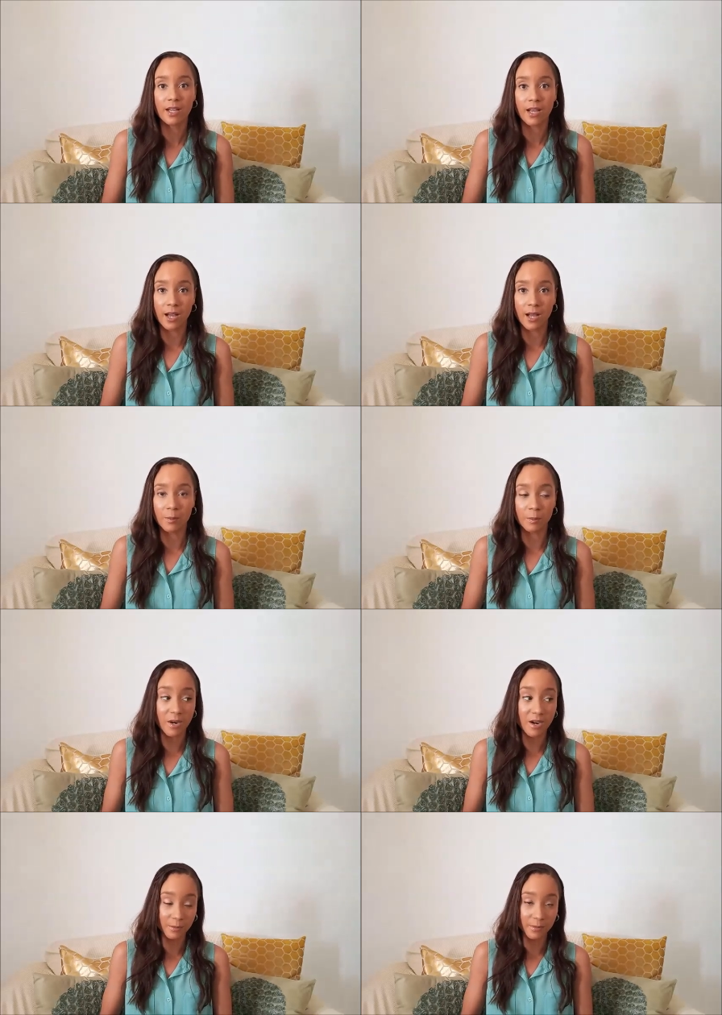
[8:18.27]
Um,
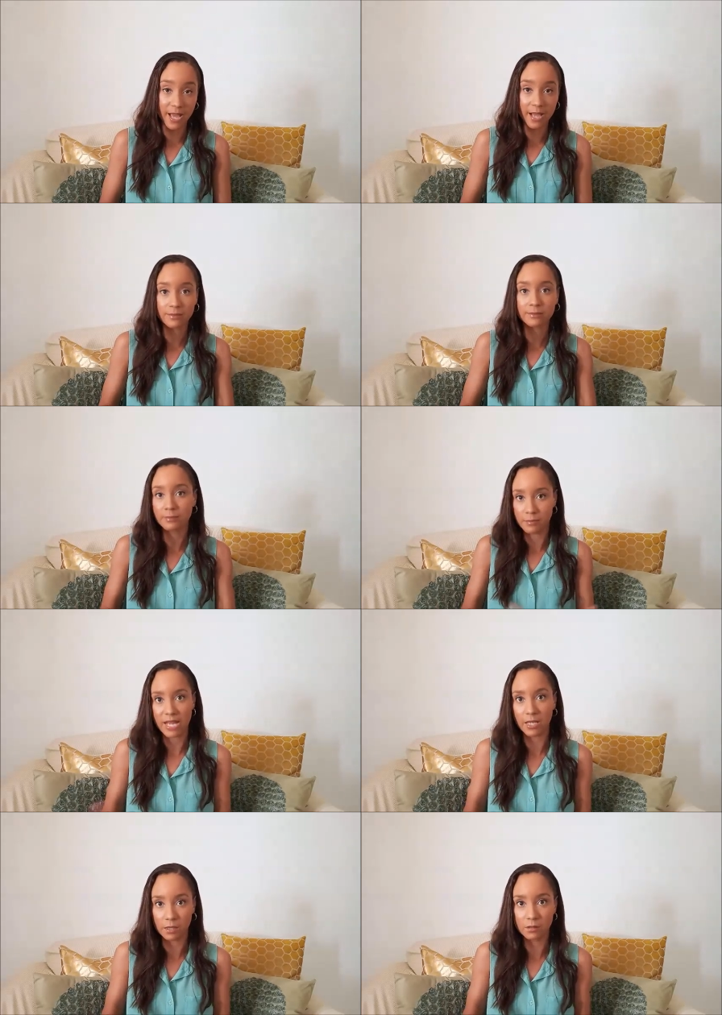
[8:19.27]
apart from that,
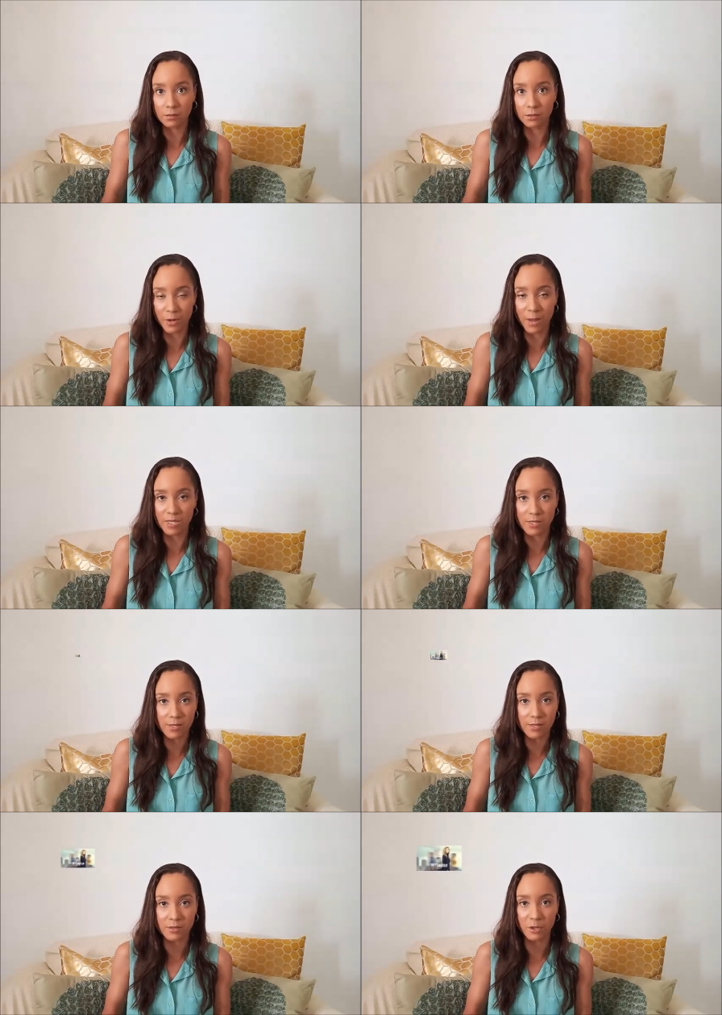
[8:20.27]
medical dramas,